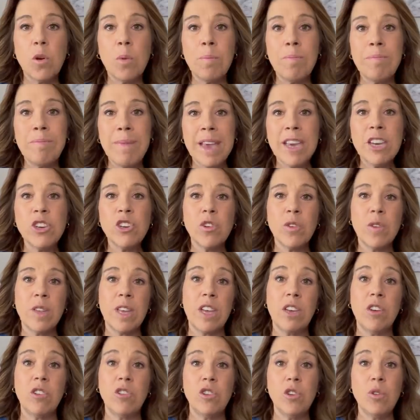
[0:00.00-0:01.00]
make sure that
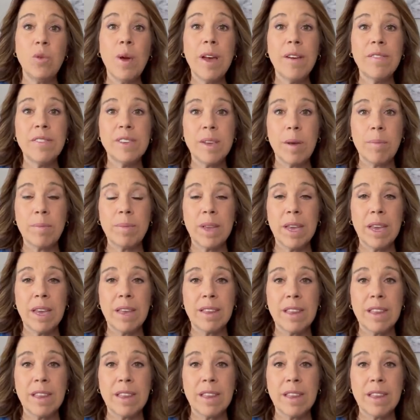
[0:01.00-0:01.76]
you do have something